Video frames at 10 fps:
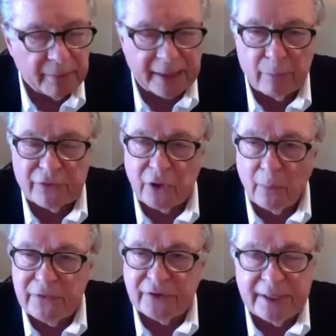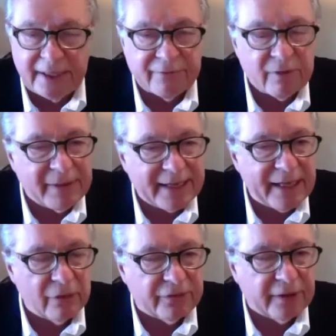but I was always getting everybody
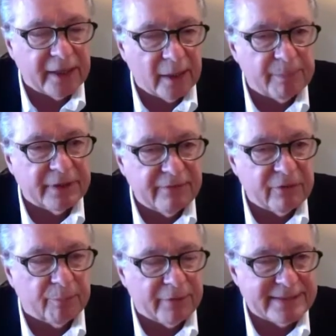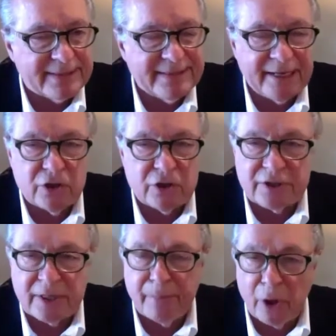else to get up and give the
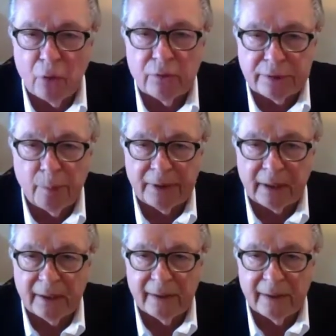presentations at my own company.